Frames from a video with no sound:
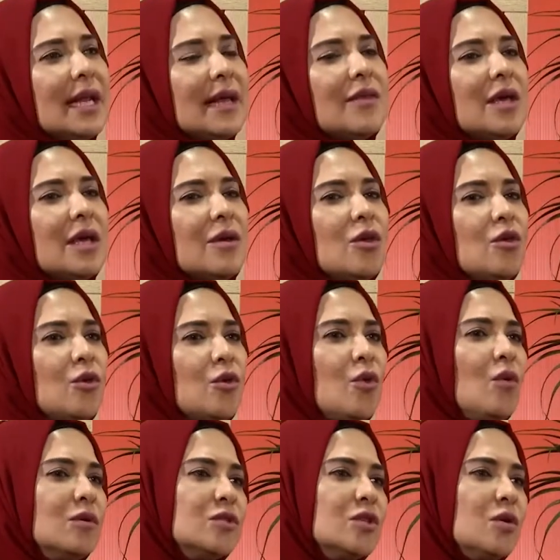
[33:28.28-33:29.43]
And I think you
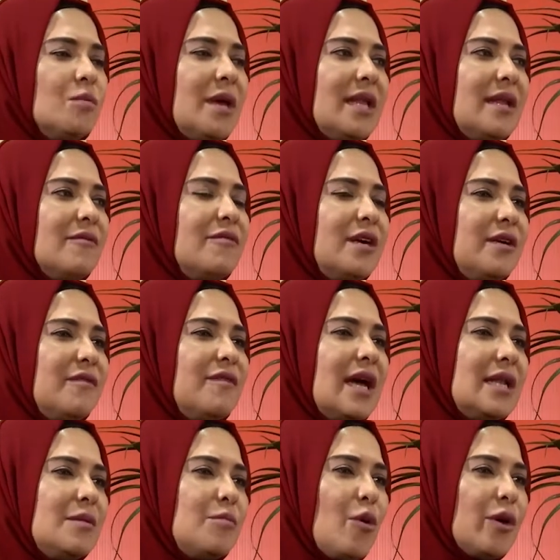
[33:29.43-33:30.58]
also made a very
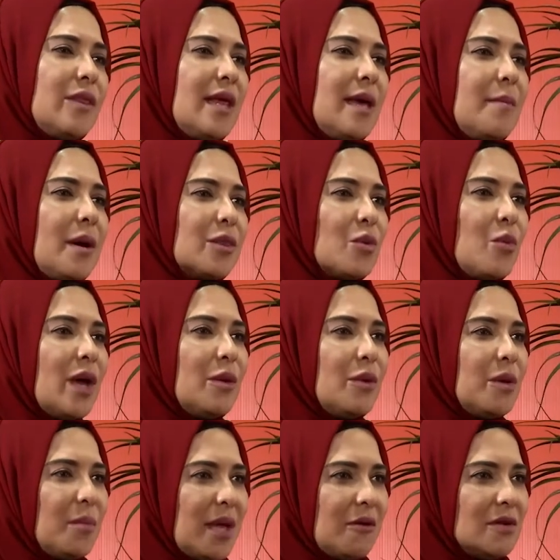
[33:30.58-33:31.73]
valid point there about the way
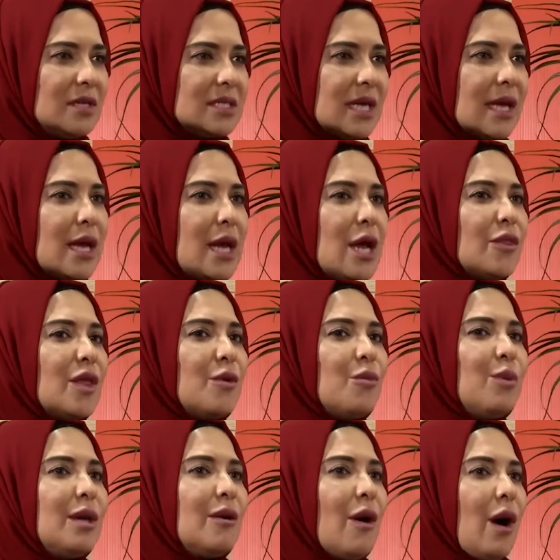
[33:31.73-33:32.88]
we're parenting that
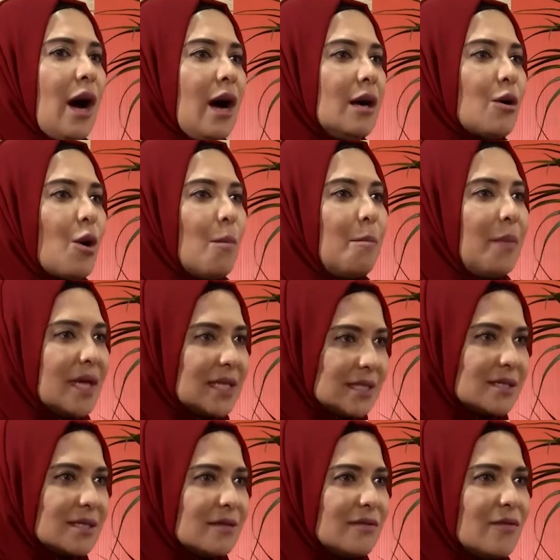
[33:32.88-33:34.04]
we are
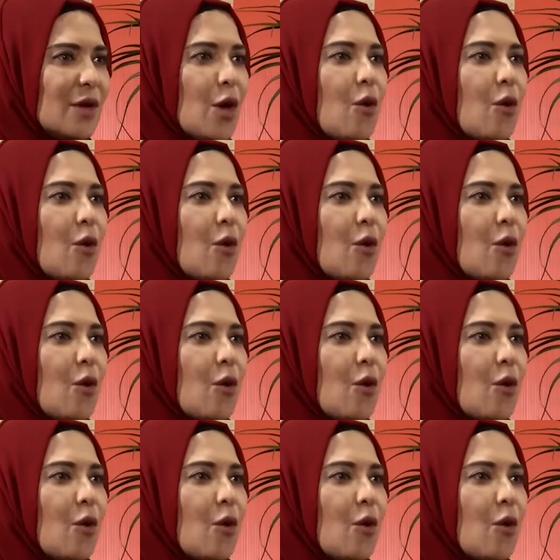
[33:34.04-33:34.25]
competitive.